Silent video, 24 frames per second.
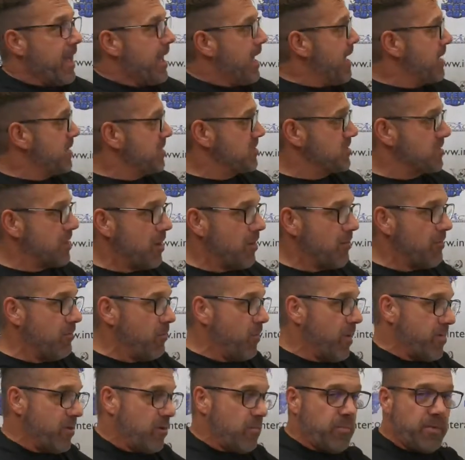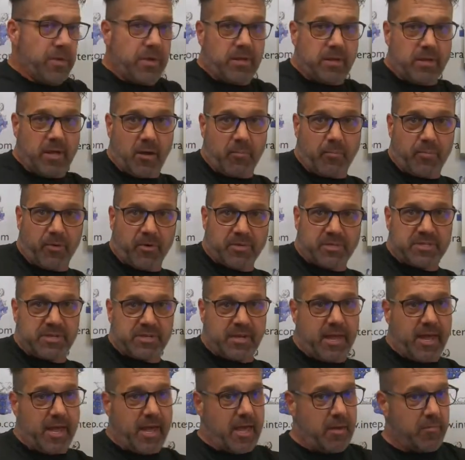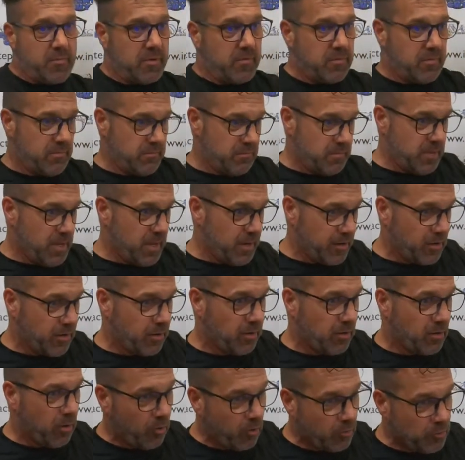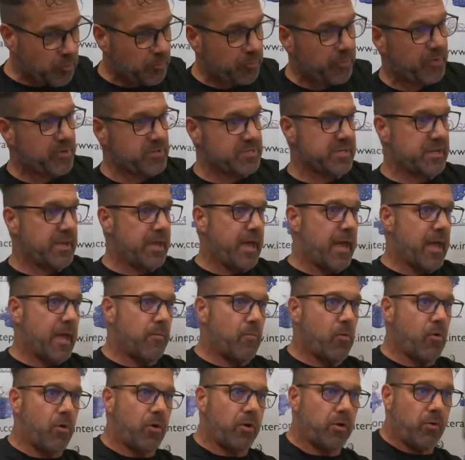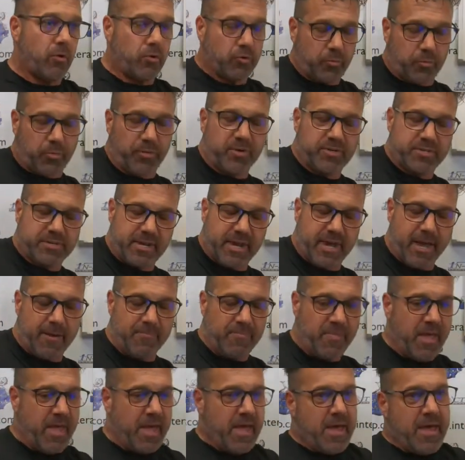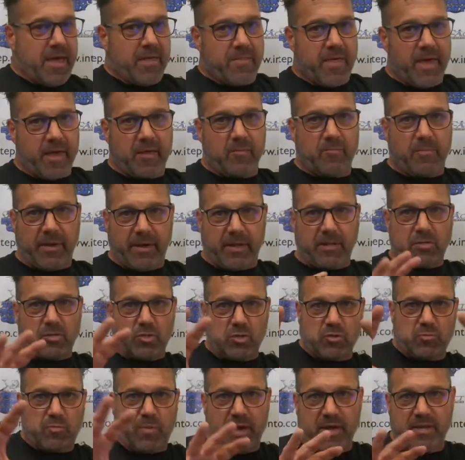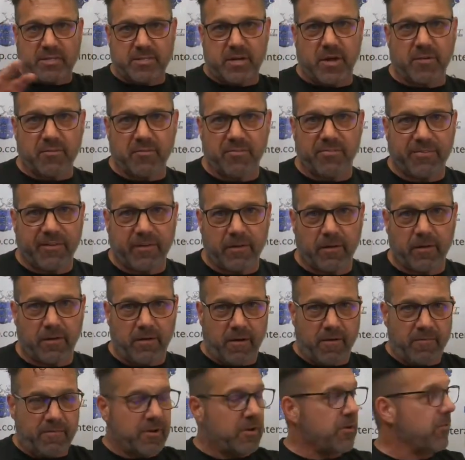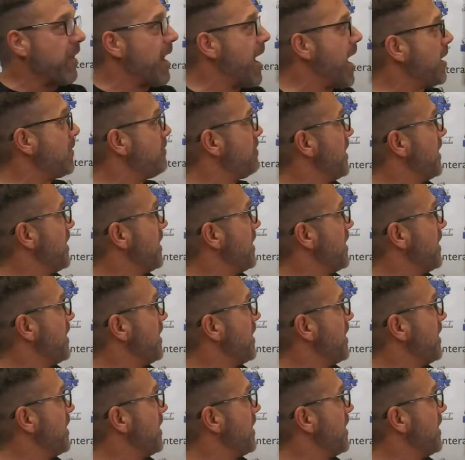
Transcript: And so whether it be a young person game, a younger, older person game, or an older person game, they can pick and choose based on the feel of the crowd.